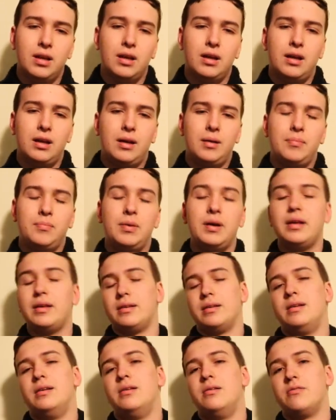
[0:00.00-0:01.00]
But
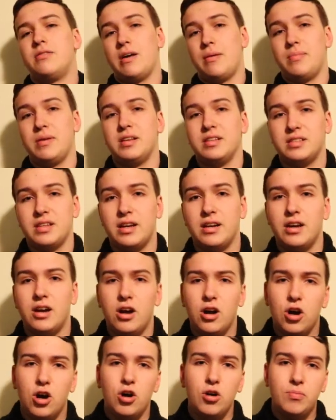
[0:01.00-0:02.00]
with that being said,
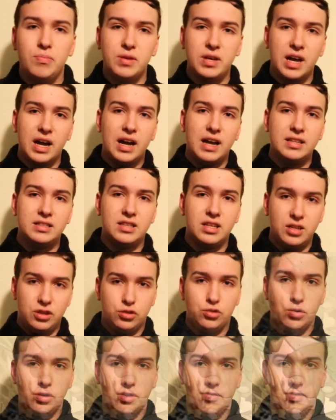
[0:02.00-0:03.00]
hope you guys
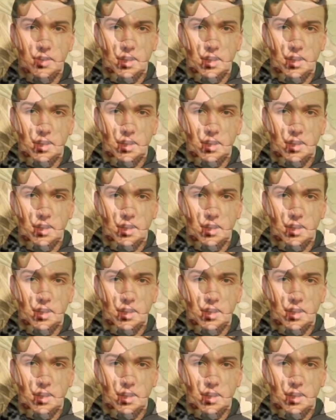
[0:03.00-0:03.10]
enjoy the